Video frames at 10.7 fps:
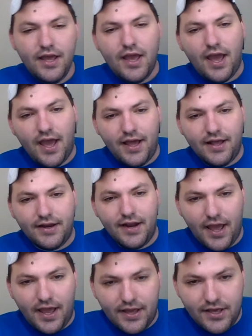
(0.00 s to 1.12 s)
and
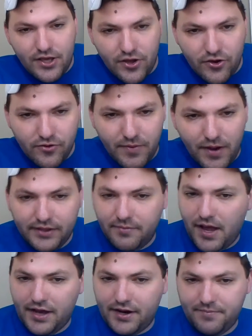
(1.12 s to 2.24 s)
a cube on the
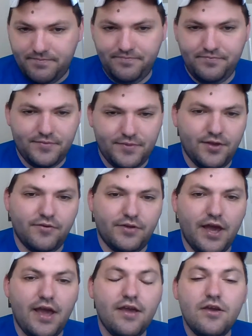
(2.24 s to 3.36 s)
bottom.
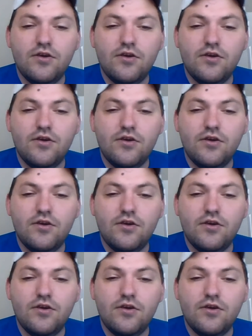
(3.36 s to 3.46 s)
Okay?